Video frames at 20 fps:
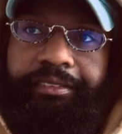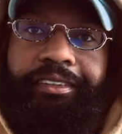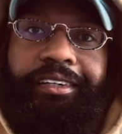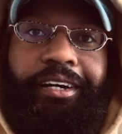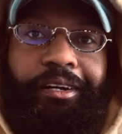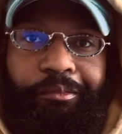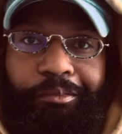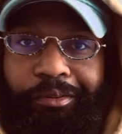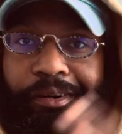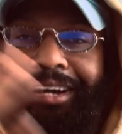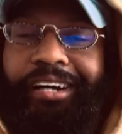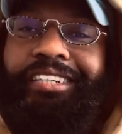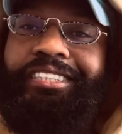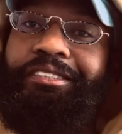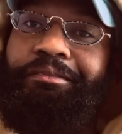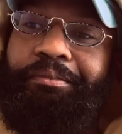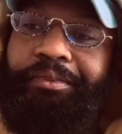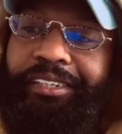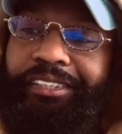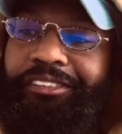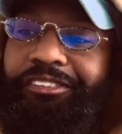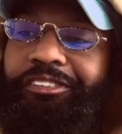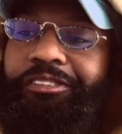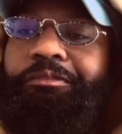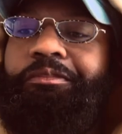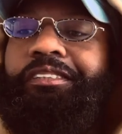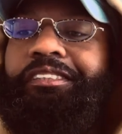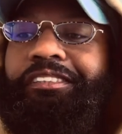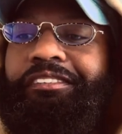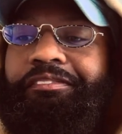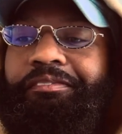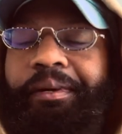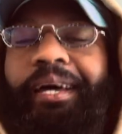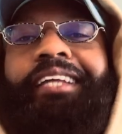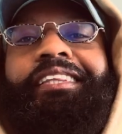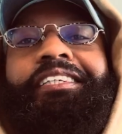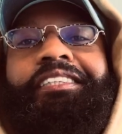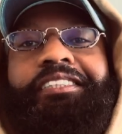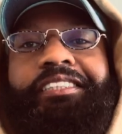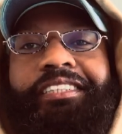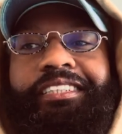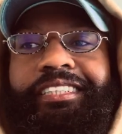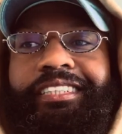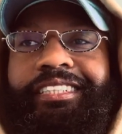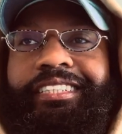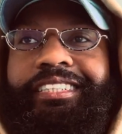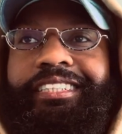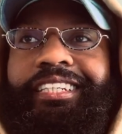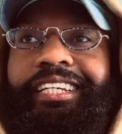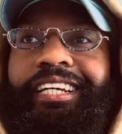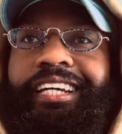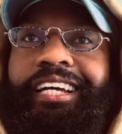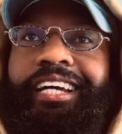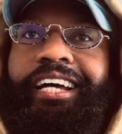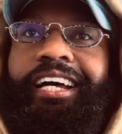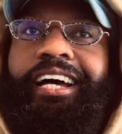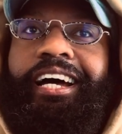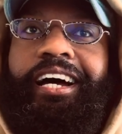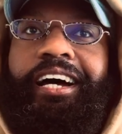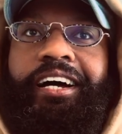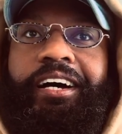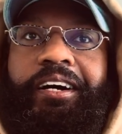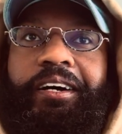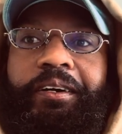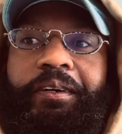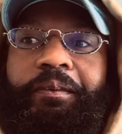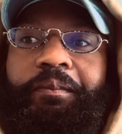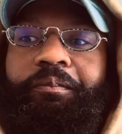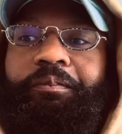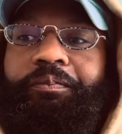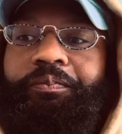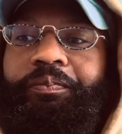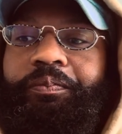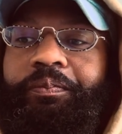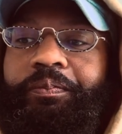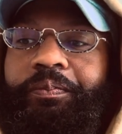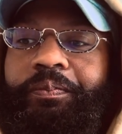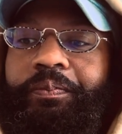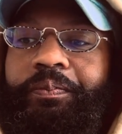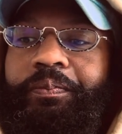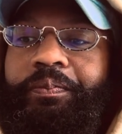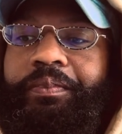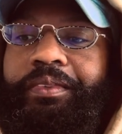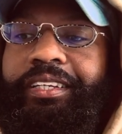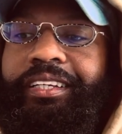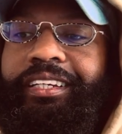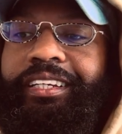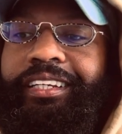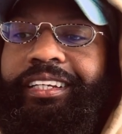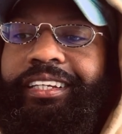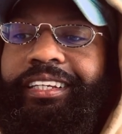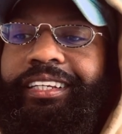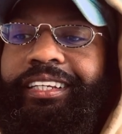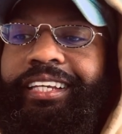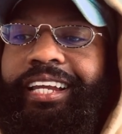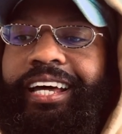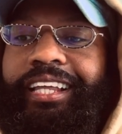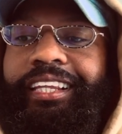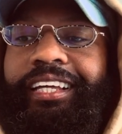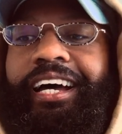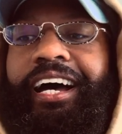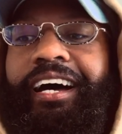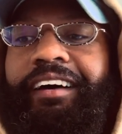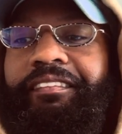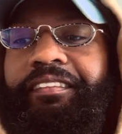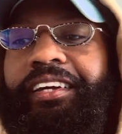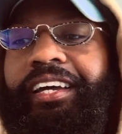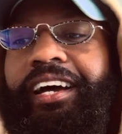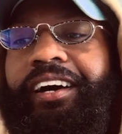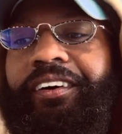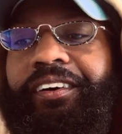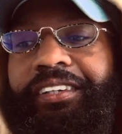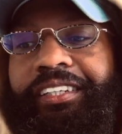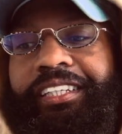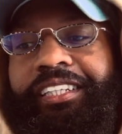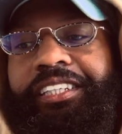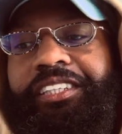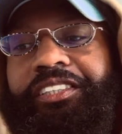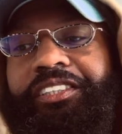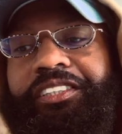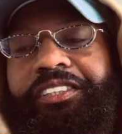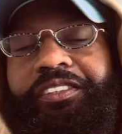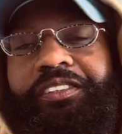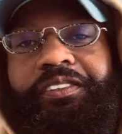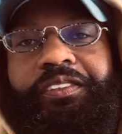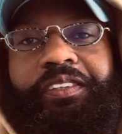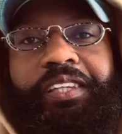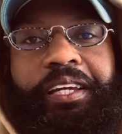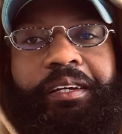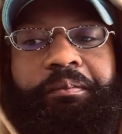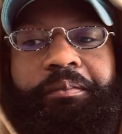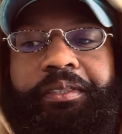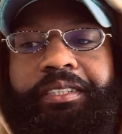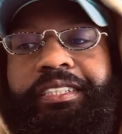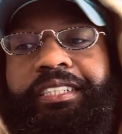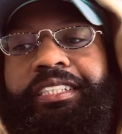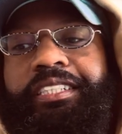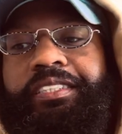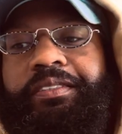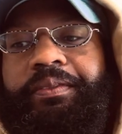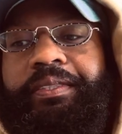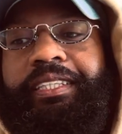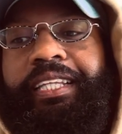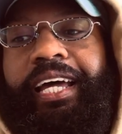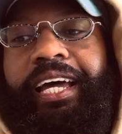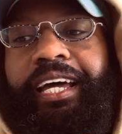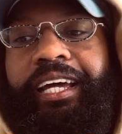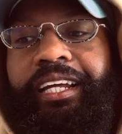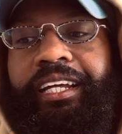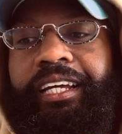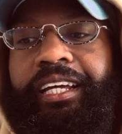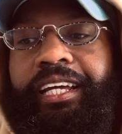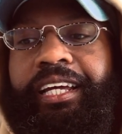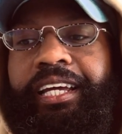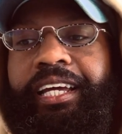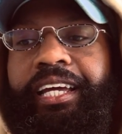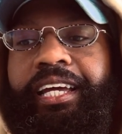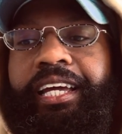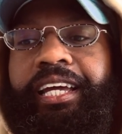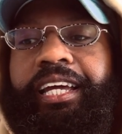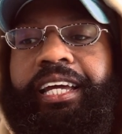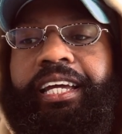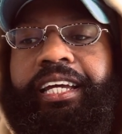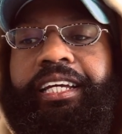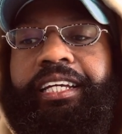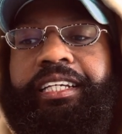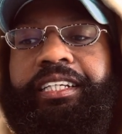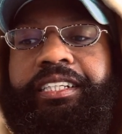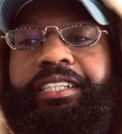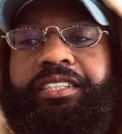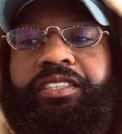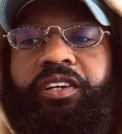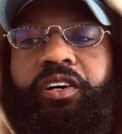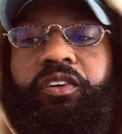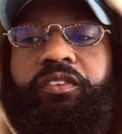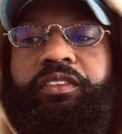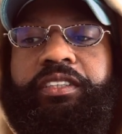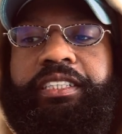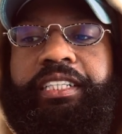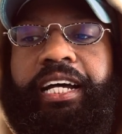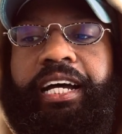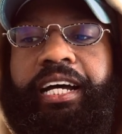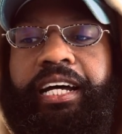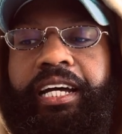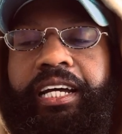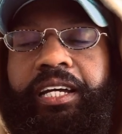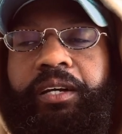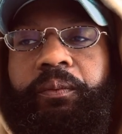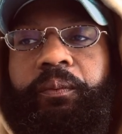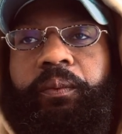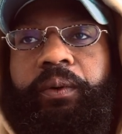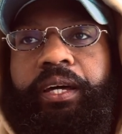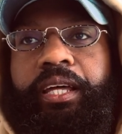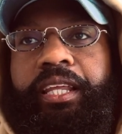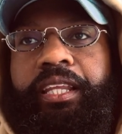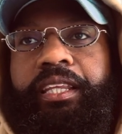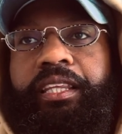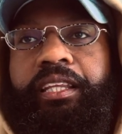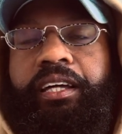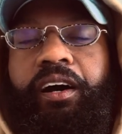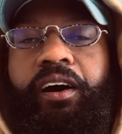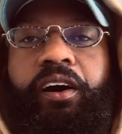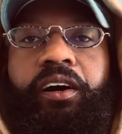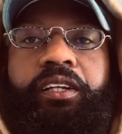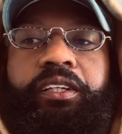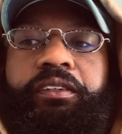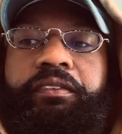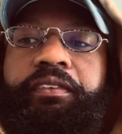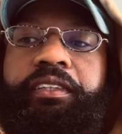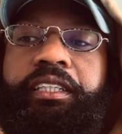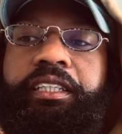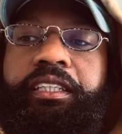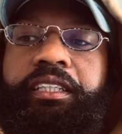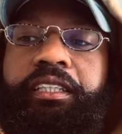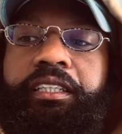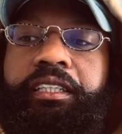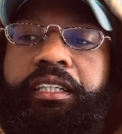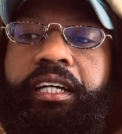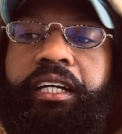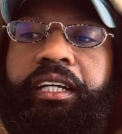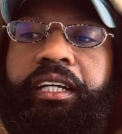a broad spectrum of pathogens. Now the caveat or the issue that presents with that is, over time, with all of the